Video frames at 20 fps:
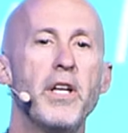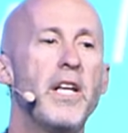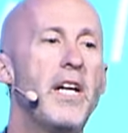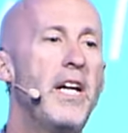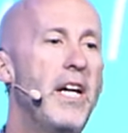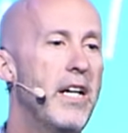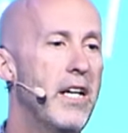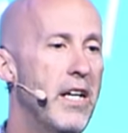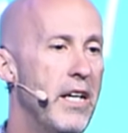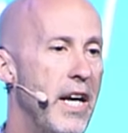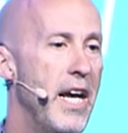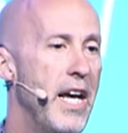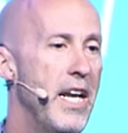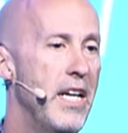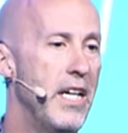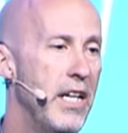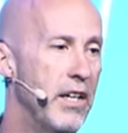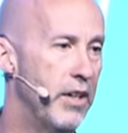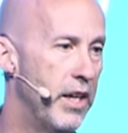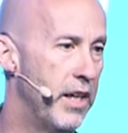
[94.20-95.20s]
the internet
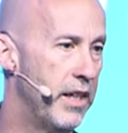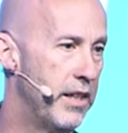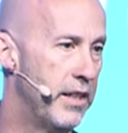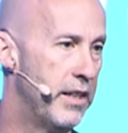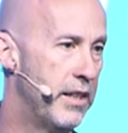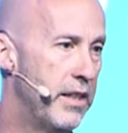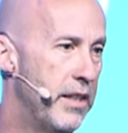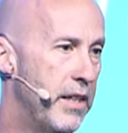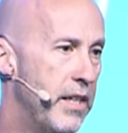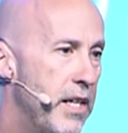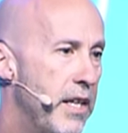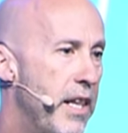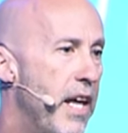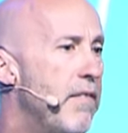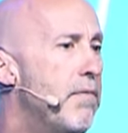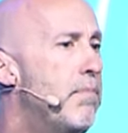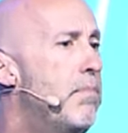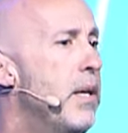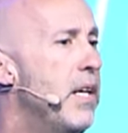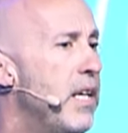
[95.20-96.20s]
era.
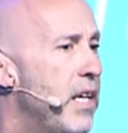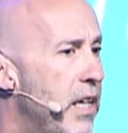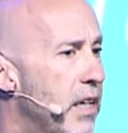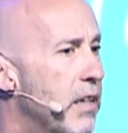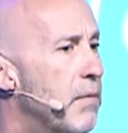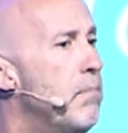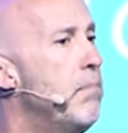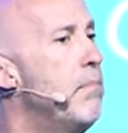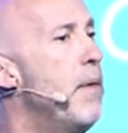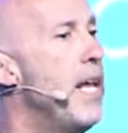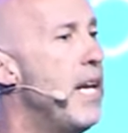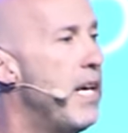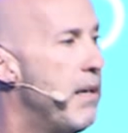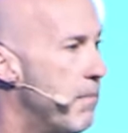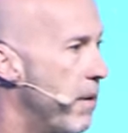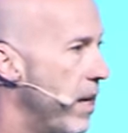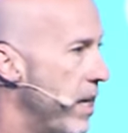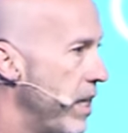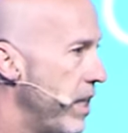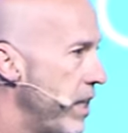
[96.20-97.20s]
They've been here many,
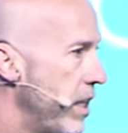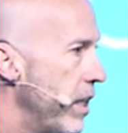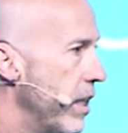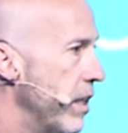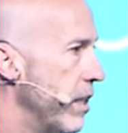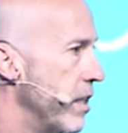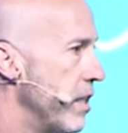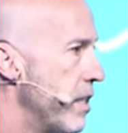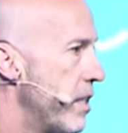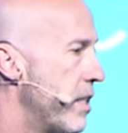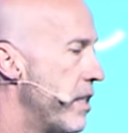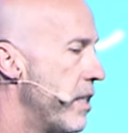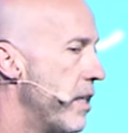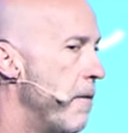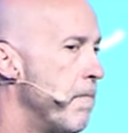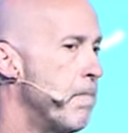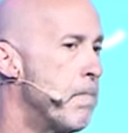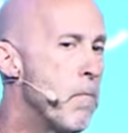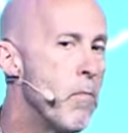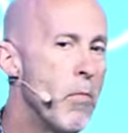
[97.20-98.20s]
many years.
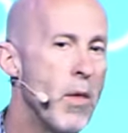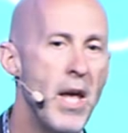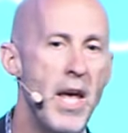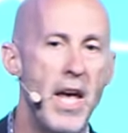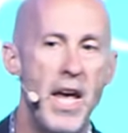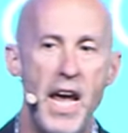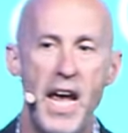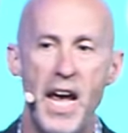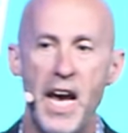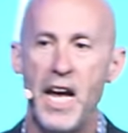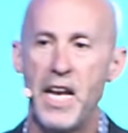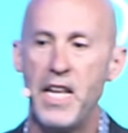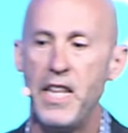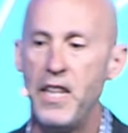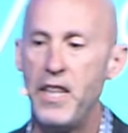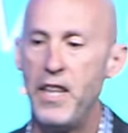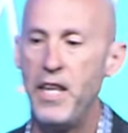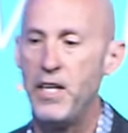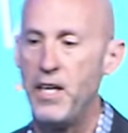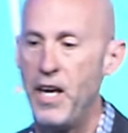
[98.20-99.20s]
And
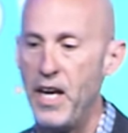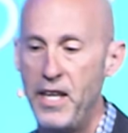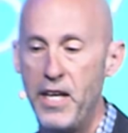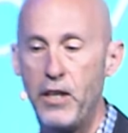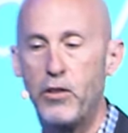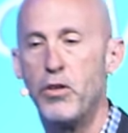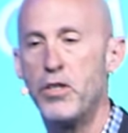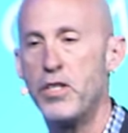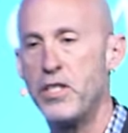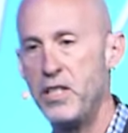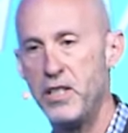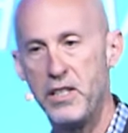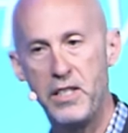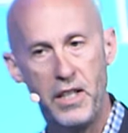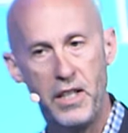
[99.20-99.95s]
of course, there's